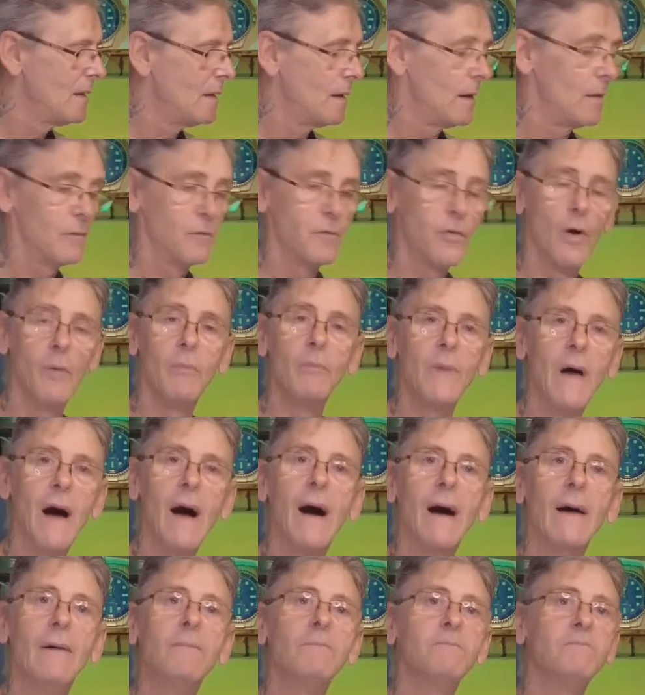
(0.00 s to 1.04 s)
And from
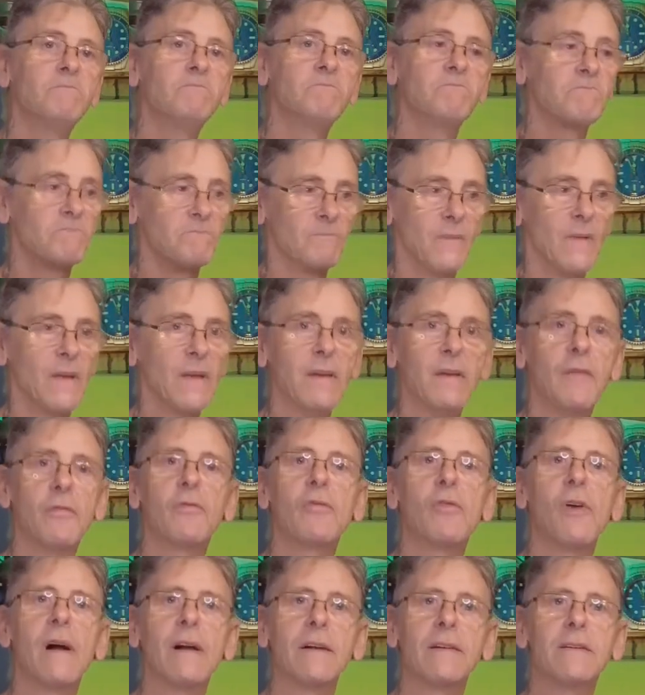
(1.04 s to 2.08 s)
that, you've
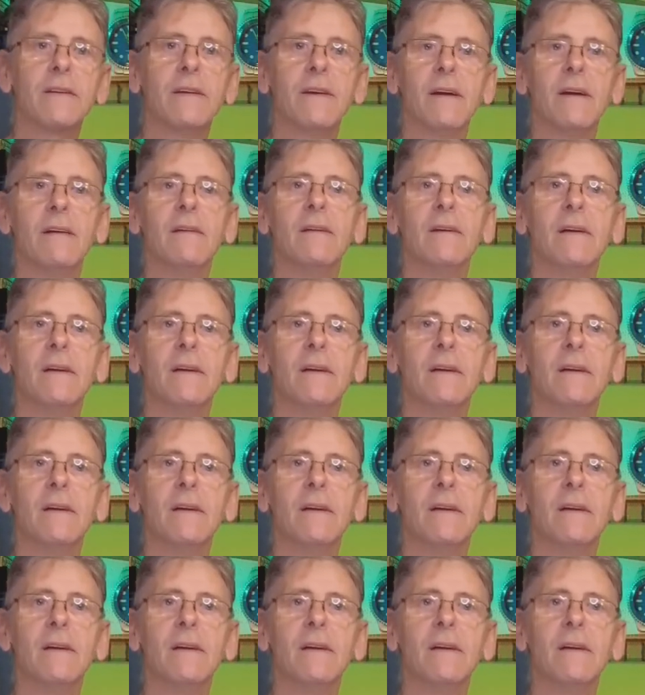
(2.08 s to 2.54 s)
cracked it.